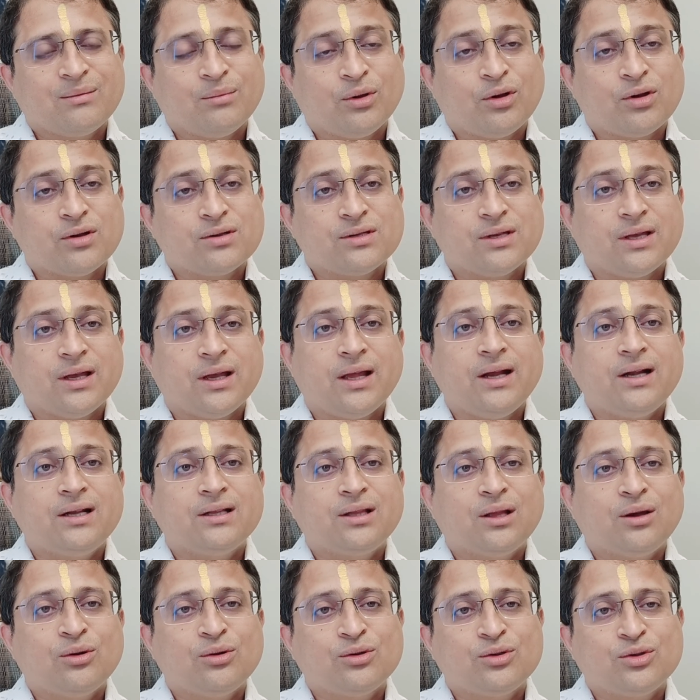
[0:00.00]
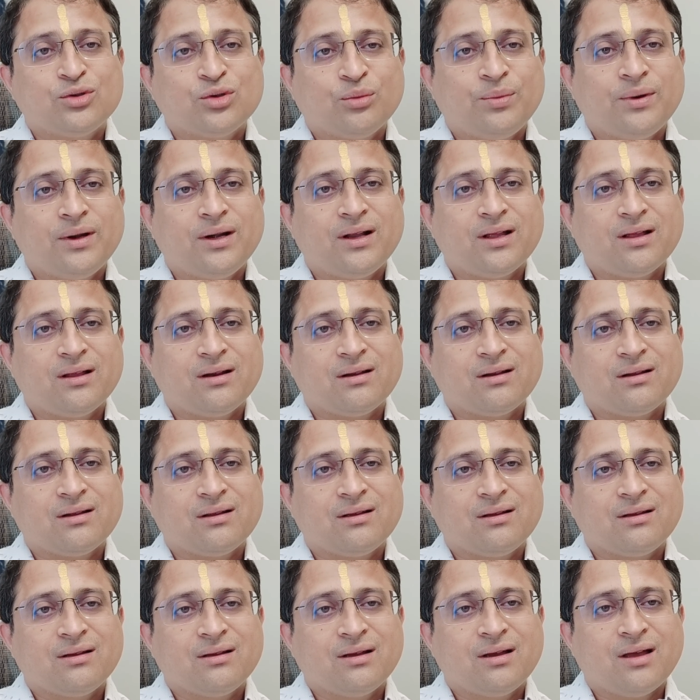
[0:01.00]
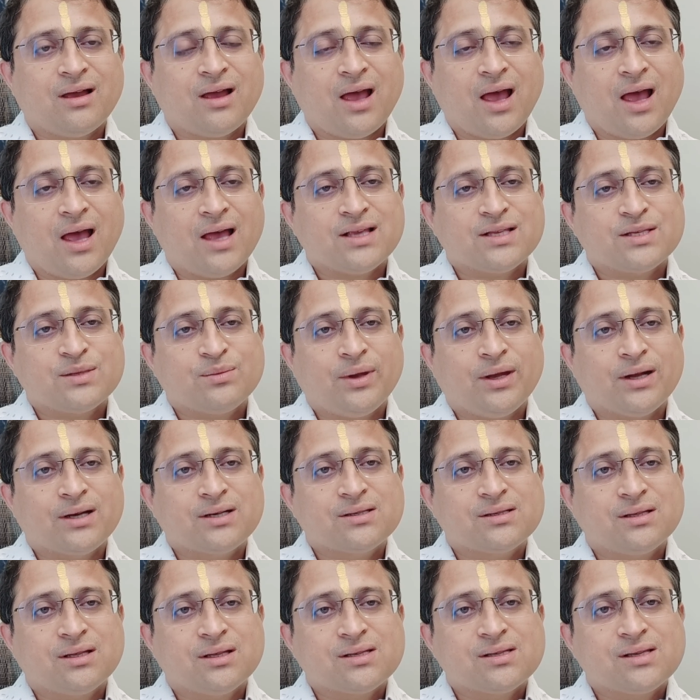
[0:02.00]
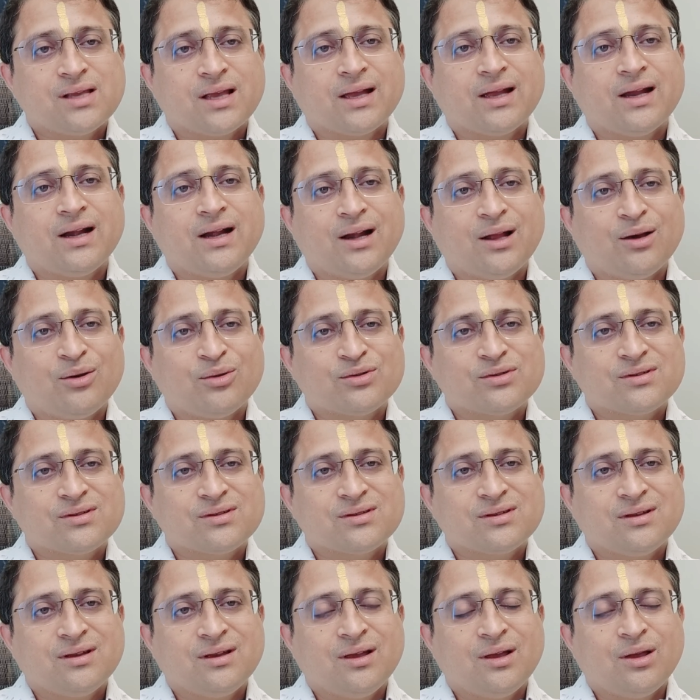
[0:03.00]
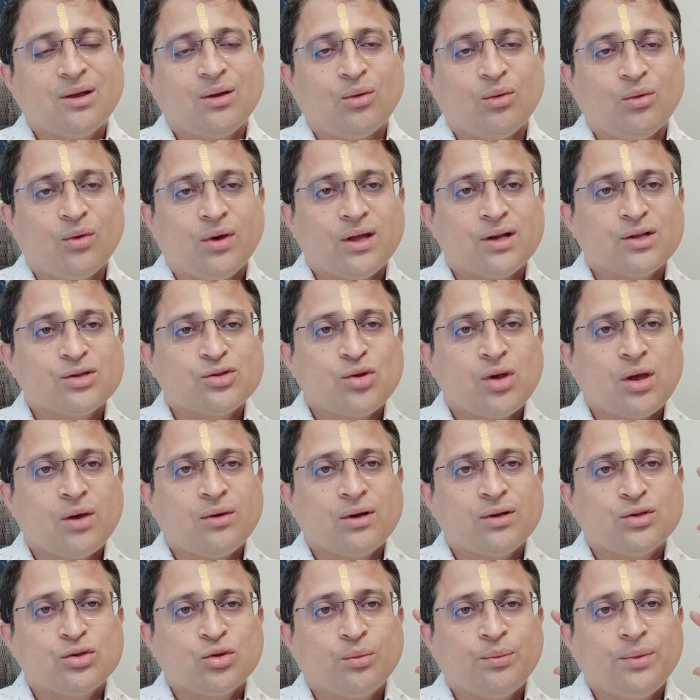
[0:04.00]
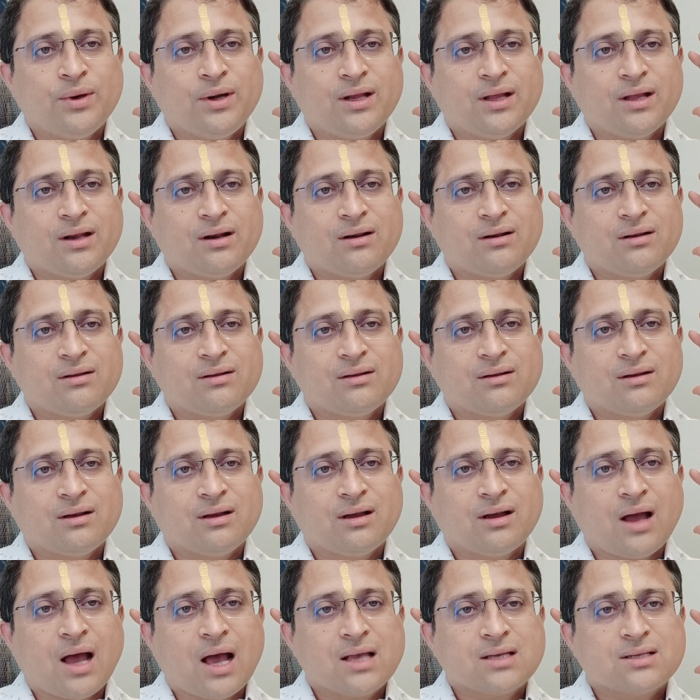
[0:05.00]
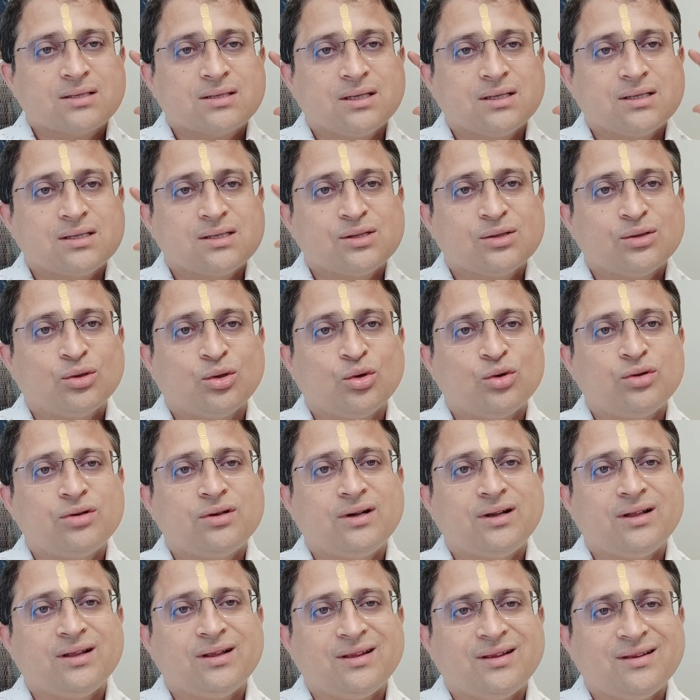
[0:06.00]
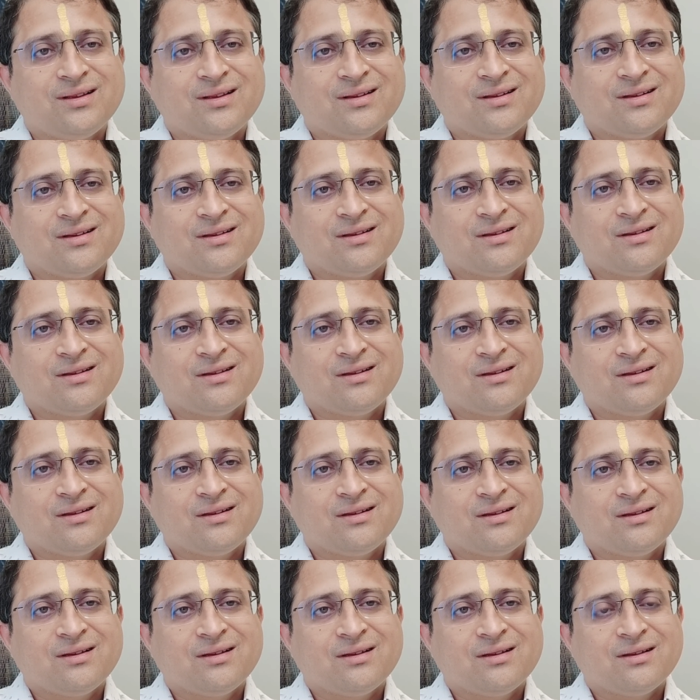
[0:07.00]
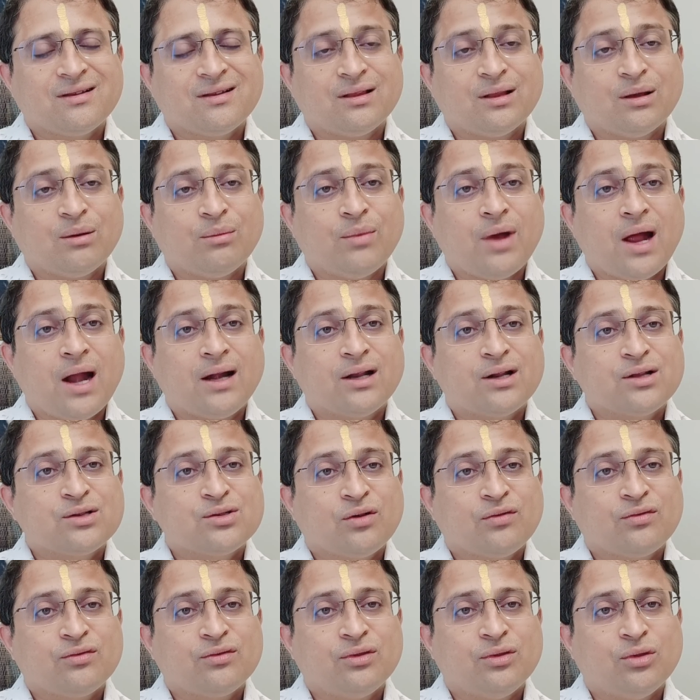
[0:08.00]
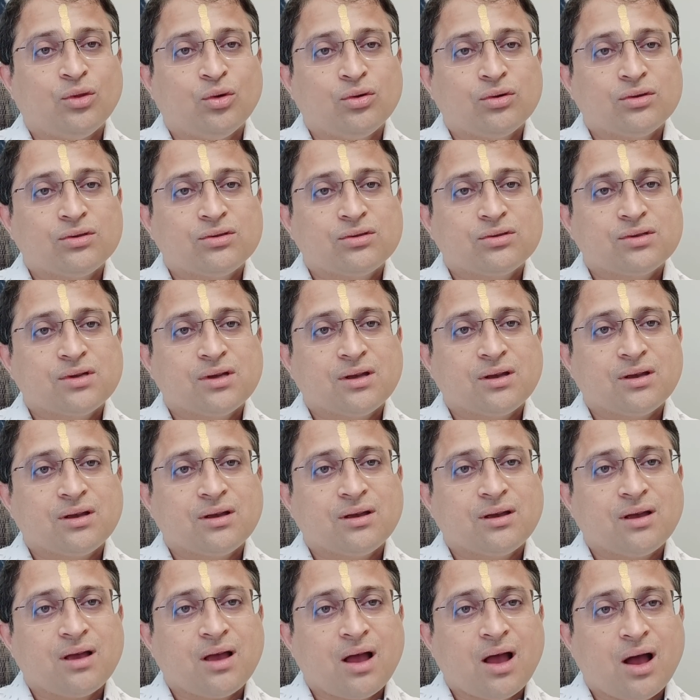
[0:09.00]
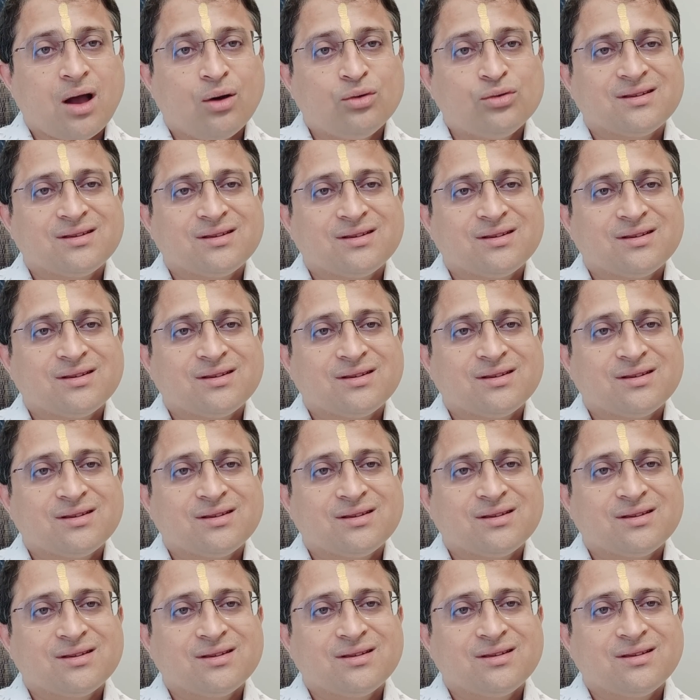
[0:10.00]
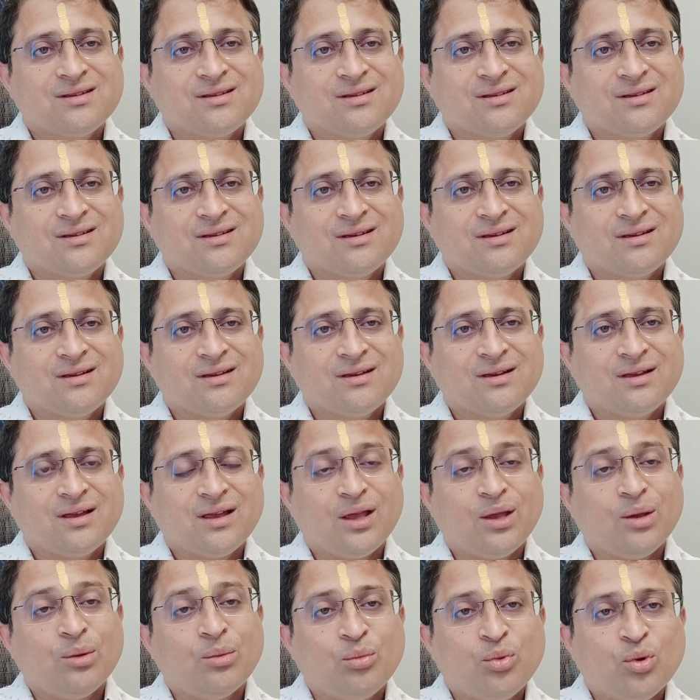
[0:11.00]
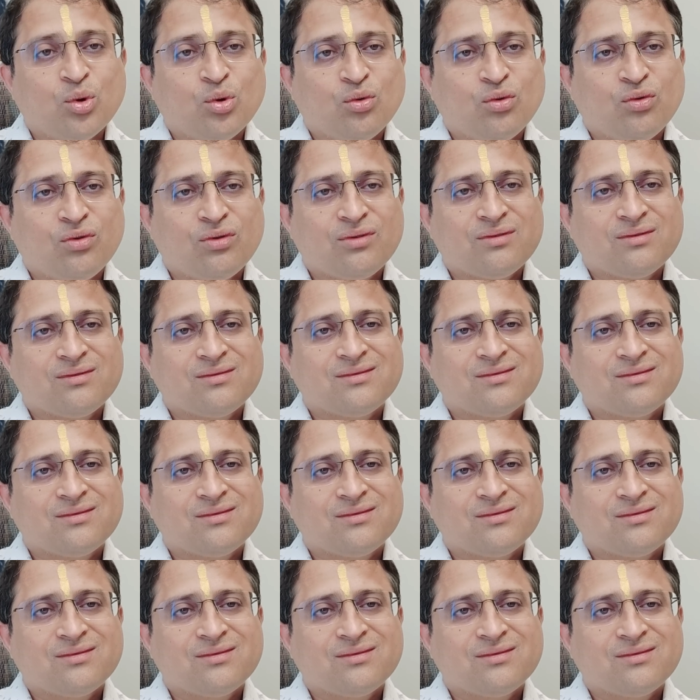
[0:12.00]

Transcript: Because 8th house Jupiter aspects the 2nd house. Wheresoever Jupiter casts its drushti, the matters of those houses improve.